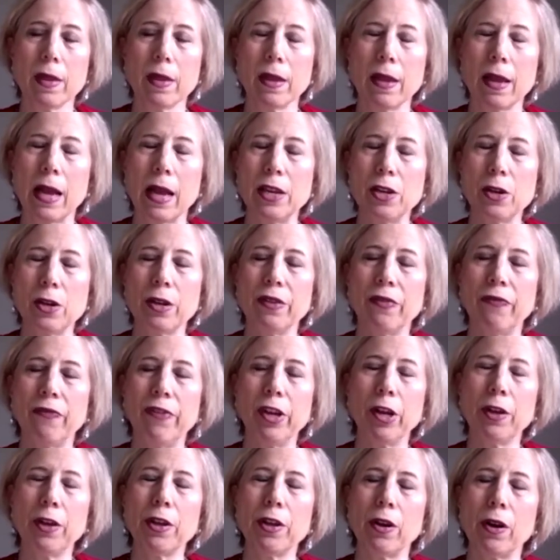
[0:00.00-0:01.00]
and you can
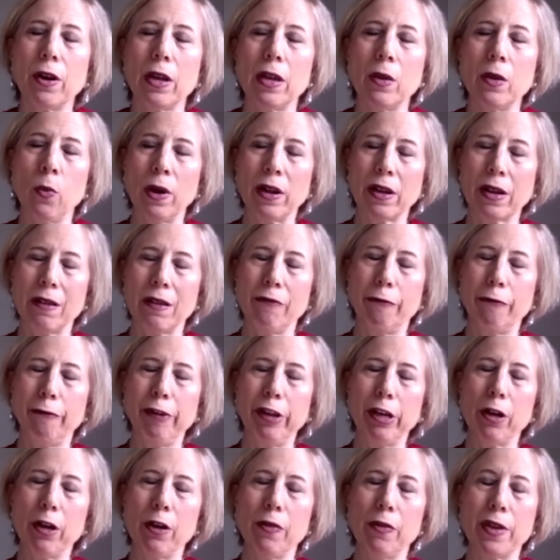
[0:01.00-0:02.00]
feel can
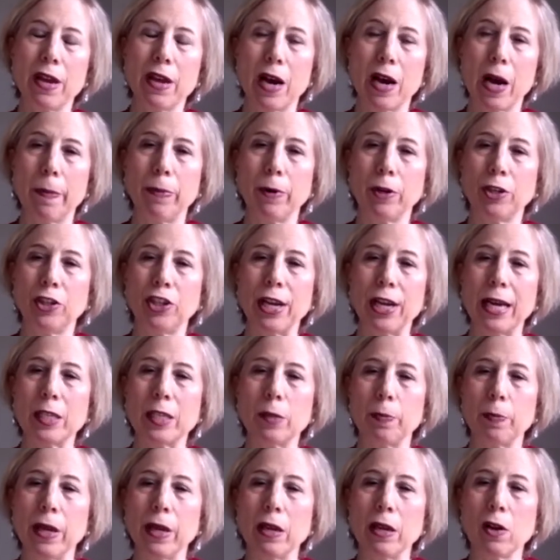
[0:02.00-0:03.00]
feel the upper
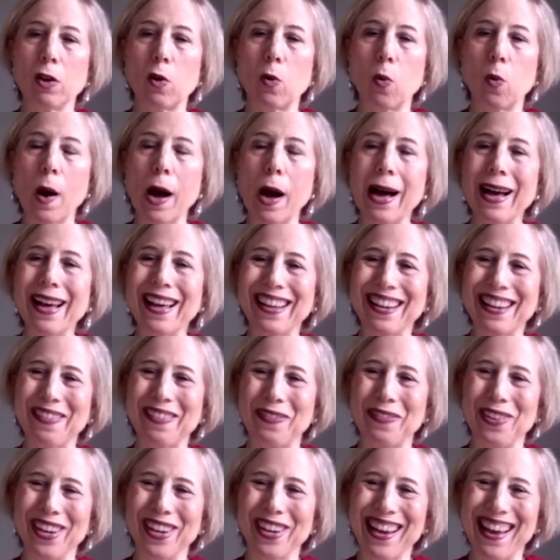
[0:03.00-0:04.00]
chest being quiet
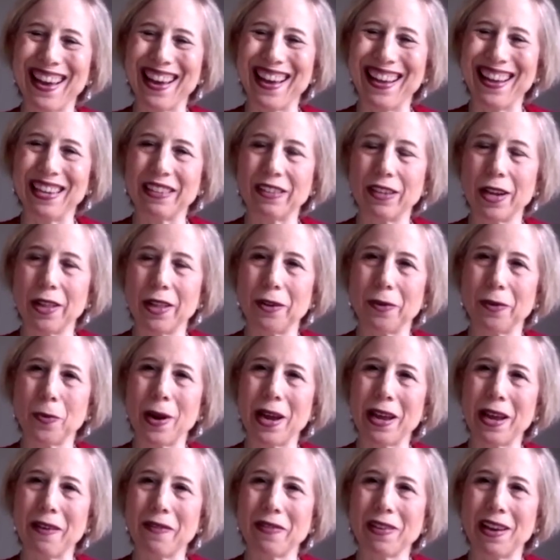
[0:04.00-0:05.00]
if you can. It's another
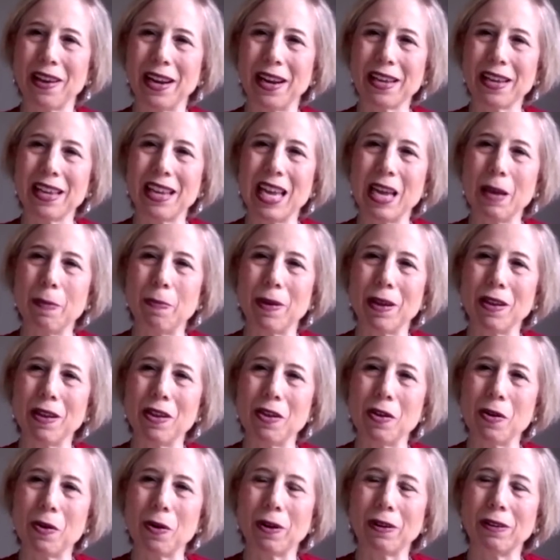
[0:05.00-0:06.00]
way of kind of keeping
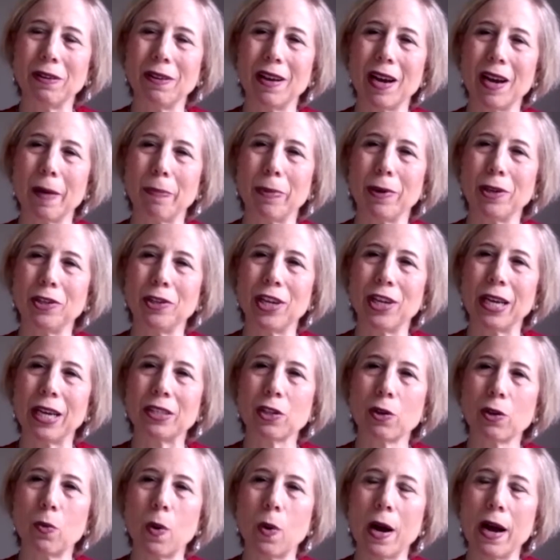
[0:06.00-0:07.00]
your upper
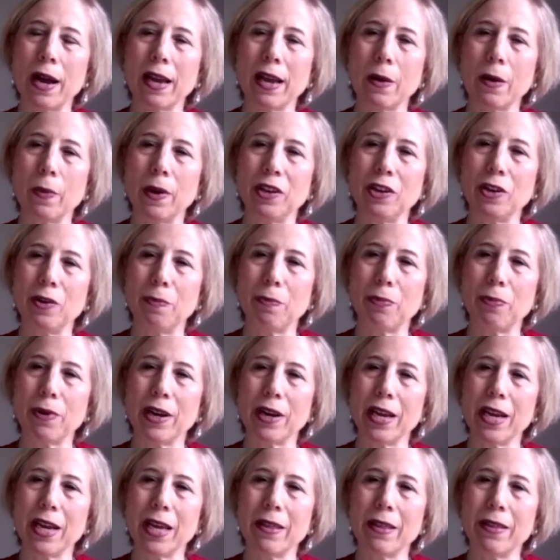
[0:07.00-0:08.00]
chest quiet when you
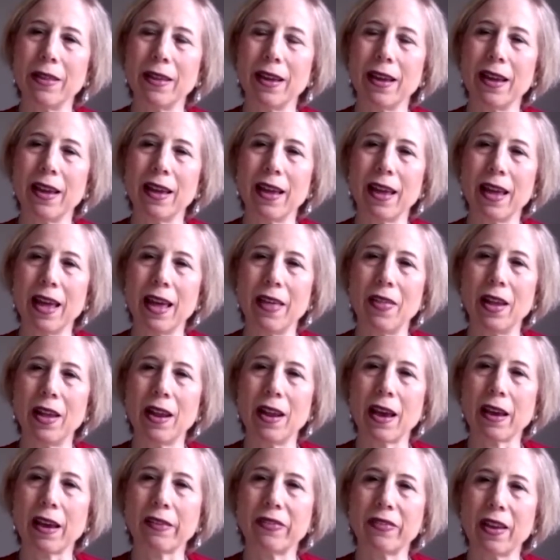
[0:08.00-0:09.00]
breathe, and then
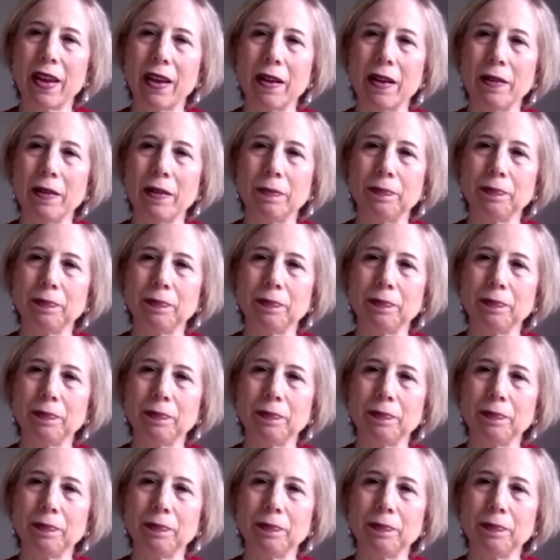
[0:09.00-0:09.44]
exhale.